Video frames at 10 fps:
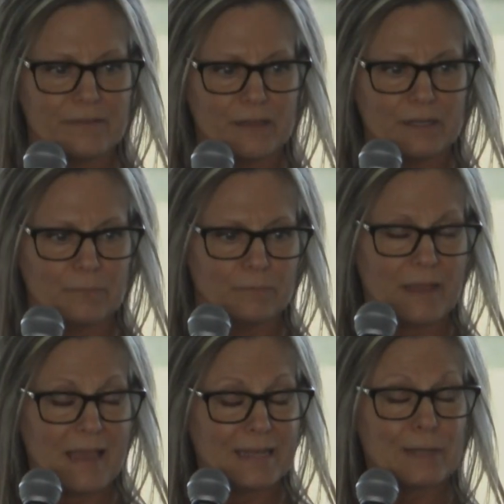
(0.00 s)
an
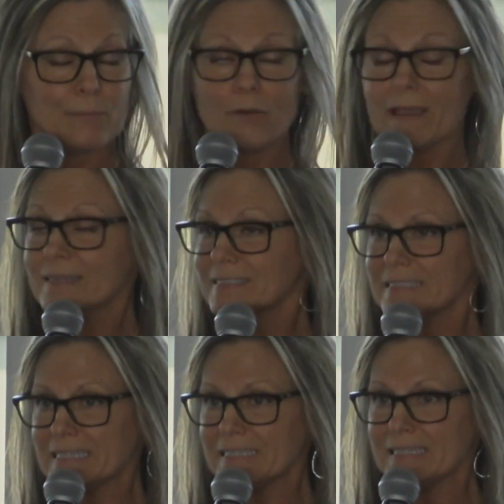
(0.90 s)

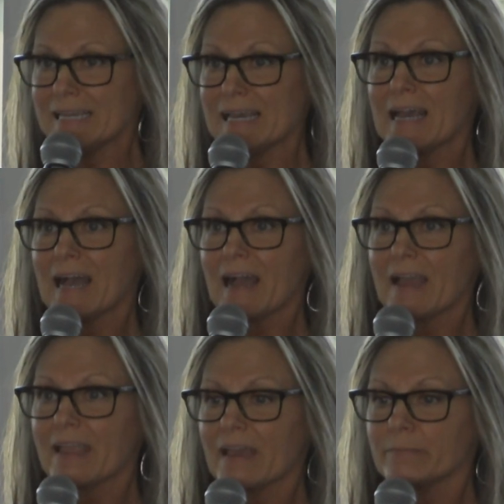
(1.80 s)
NMOSD.
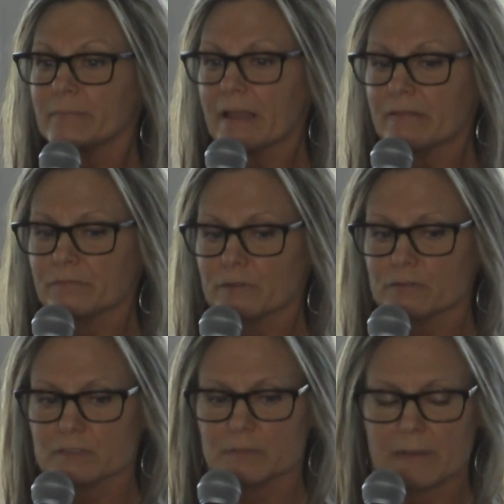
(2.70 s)
I had my
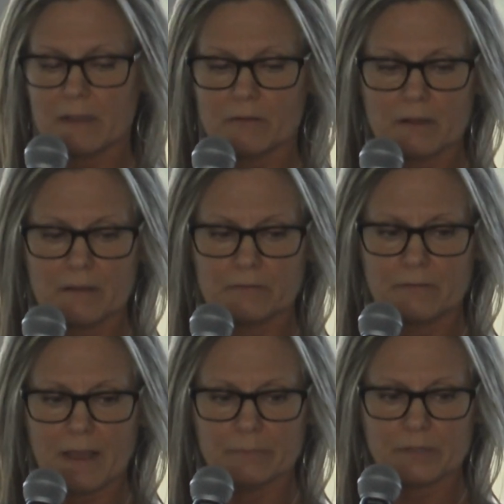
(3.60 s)
first bout of
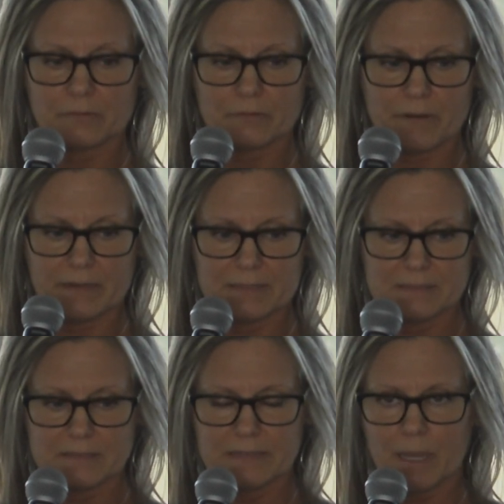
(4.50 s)
optic
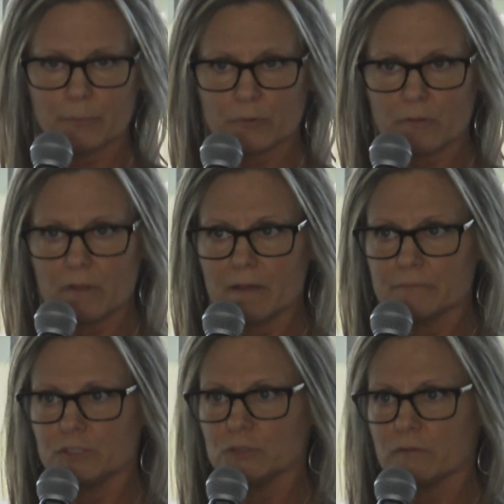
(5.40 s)
neuritis April
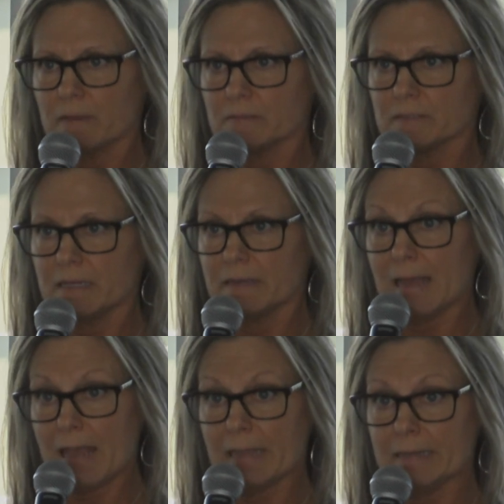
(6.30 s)
of
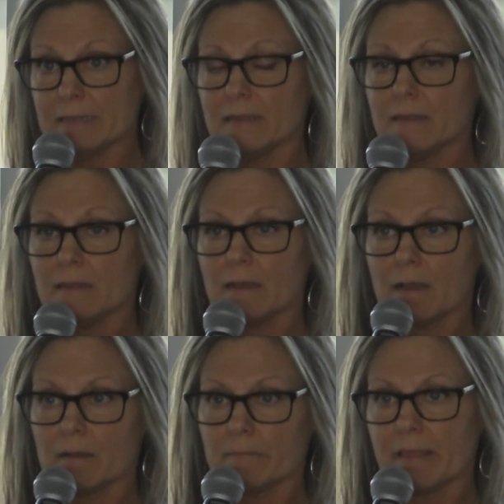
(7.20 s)
2009.
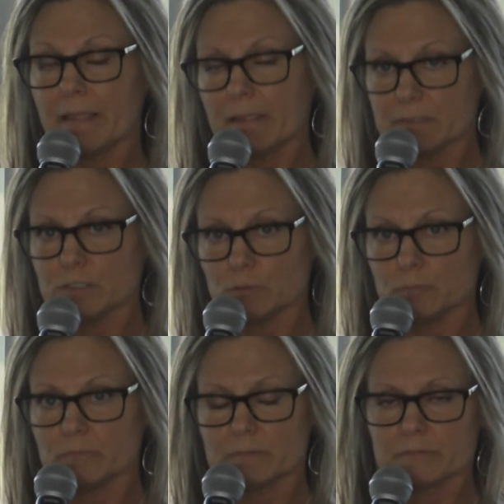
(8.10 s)
They
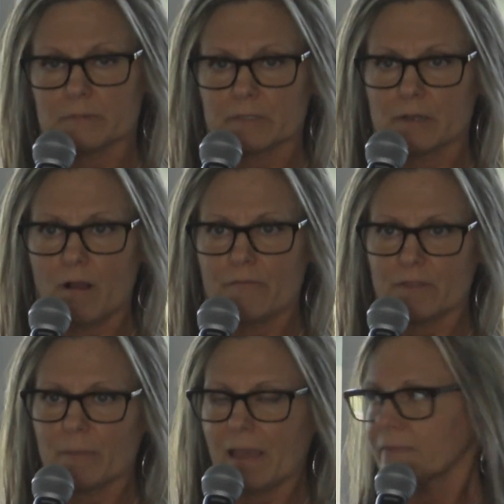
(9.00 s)
assumed, off the
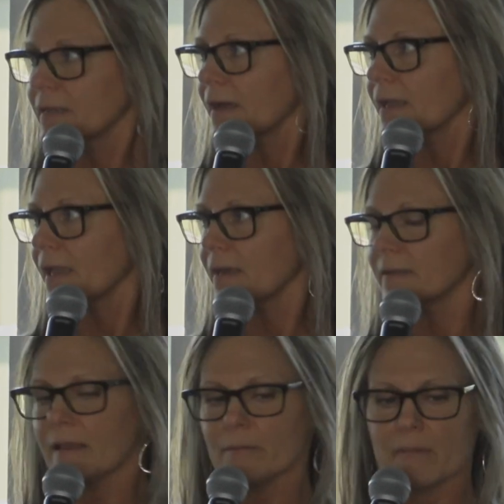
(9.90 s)
bat that I had
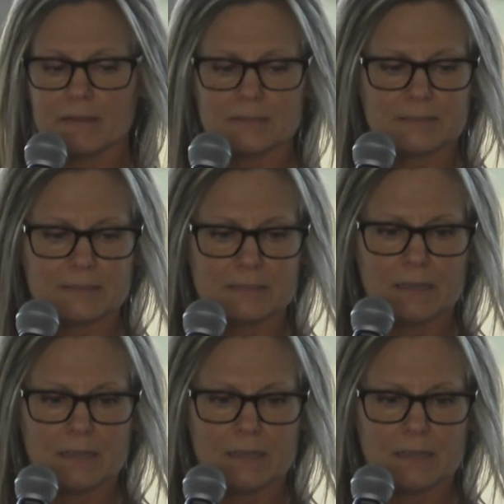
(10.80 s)
MS.